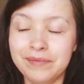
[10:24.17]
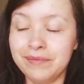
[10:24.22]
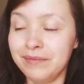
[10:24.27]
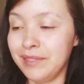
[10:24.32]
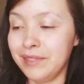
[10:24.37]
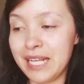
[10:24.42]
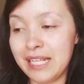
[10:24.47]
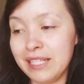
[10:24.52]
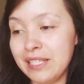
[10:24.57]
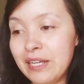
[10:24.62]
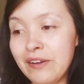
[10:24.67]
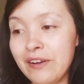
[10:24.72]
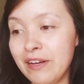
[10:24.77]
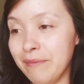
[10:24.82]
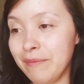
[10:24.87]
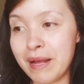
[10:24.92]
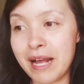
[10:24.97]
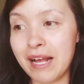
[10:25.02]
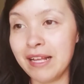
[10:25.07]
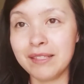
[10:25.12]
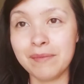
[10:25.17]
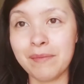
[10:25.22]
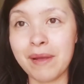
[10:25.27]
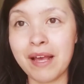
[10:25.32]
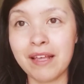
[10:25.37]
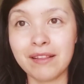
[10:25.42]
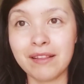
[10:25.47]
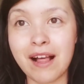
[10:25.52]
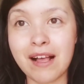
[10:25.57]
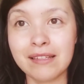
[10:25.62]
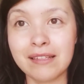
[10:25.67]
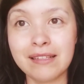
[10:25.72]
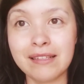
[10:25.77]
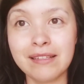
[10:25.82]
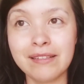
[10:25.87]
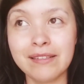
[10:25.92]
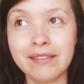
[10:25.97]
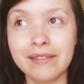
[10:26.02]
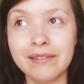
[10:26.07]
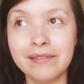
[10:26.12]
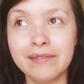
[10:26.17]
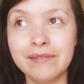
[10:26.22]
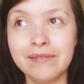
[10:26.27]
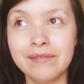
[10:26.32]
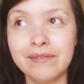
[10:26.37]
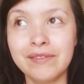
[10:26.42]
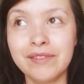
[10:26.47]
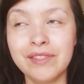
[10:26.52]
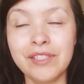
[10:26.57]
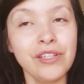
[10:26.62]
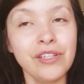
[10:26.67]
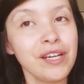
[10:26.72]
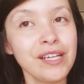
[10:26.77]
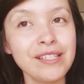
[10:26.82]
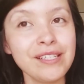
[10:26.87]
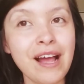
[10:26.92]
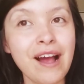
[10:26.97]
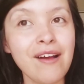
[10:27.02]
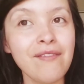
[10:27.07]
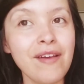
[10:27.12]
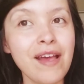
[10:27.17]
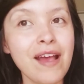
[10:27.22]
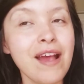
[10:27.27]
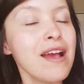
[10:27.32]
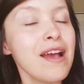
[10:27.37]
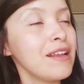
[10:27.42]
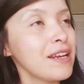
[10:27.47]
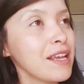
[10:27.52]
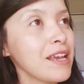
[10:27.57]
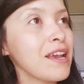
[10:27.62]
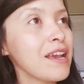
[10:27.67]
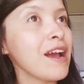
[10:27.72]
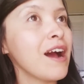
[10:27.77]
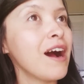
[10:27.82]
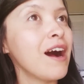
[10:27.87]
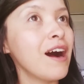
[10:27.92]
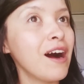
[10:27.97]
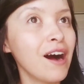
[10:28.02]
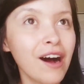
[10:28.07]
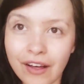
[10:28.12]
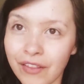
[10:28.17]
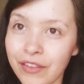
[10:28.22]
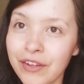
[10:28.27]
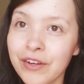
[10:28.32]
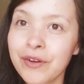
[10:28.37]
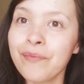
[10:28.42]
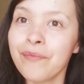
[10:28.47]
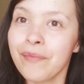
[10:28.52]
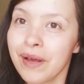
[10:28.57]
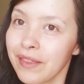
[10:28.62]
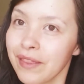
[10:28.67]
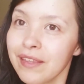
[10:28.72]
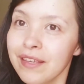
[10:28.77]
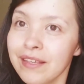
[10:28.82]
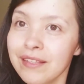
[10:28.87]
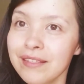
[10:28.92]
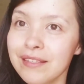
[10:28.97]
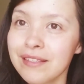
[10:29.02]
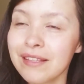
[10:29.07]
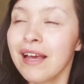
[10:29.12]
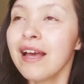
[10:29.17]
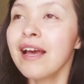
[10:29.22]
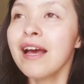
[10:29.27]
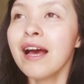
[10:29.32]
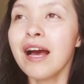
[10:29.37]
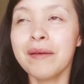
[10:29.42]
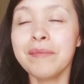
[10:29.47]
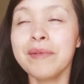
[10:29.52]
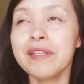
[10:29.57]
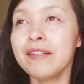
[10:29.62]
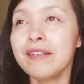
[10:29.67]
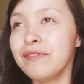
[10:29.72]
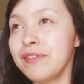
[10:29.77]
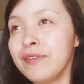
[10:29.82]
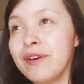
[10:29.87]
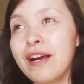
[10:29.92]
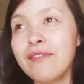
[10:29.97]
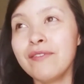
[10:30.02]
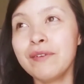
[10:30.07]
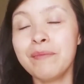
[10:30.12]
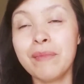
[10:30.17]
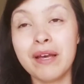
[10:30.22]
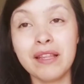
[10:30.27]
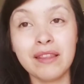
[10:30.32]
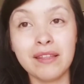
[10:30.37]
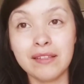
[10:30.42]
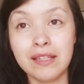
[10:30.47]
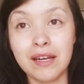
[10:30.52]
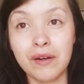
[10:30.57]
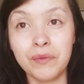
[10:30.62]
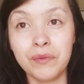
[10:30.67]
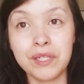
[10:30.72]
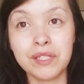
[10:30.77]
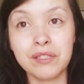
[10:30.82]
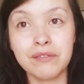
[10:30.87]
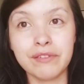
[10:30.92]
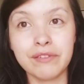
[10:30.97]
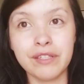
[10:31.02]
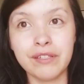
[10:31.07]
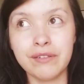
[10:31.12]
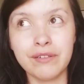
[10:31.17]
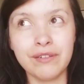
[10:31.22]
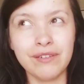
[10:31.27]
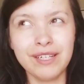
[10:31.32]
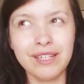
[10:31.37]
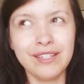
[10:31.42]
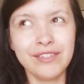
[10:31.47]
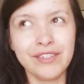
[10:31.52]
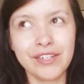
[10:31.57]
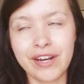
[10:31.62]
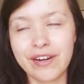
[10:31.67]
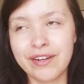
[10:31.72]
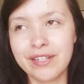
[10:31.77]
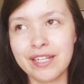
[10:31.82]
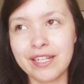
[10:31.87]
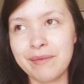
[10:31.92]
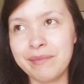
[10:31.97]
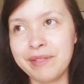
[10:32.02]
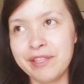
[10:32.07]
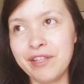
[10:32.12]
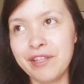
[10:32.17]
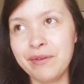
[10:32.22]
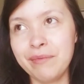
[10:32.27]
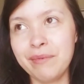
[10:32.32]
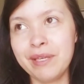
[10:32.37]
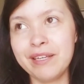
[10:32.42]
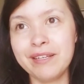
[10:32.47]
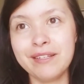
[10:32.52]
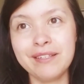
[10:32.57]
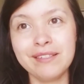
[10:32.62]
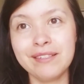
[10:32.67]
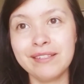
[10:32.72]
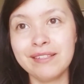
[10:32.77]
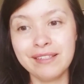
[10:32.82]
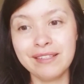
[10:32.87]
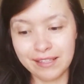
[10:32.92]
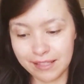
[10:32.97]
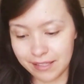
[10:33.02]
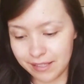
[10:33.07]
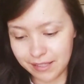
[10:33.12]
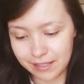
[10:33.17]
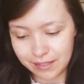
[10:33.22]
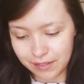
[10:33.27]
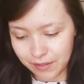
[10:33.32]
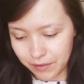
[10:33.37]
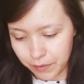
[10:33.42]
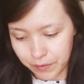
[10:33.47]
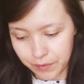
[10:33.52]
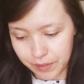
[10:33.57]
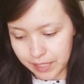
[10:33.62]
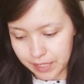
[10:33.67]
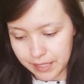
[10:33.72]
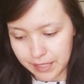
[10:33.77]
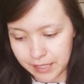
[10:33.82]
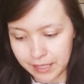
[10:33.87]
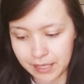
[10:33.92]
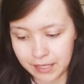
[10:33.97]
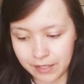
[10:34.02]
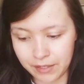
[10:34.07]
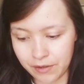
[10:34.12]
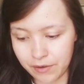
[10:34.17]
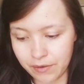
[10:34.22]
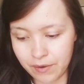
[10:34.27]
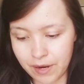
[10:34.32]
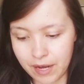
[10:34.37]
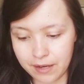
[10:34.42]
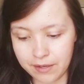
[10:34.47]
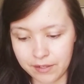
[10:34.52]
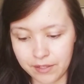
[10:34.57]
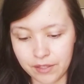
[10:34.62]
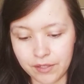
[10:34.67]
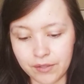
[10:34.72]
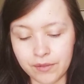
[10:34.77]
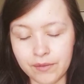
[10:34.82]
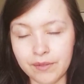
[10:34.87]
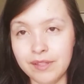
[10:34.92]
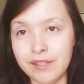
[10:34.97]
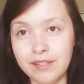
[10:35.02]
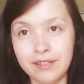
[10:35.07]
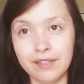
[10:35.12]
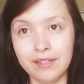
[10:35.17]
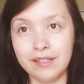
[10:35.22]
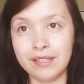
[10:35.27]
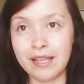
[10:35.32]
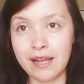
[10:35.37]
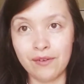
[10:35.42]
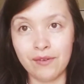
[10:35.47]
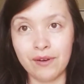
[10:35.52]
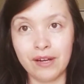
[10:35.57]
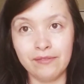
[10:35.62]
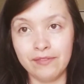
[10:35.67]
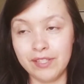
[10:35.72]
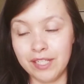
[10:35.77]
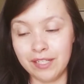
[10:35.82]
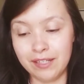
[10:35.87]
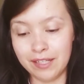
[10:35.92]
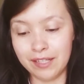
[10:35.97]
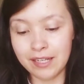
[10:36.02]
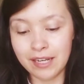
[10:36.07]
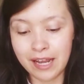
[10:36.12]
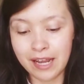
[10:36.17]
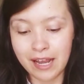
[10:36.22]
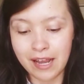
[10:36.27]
That's how I pass math classes. Do you guys have any other methods? I mean, if you have a method that works for you, go ahead and share it down below, because this is the only thing I know how to do, and this is how I've done it.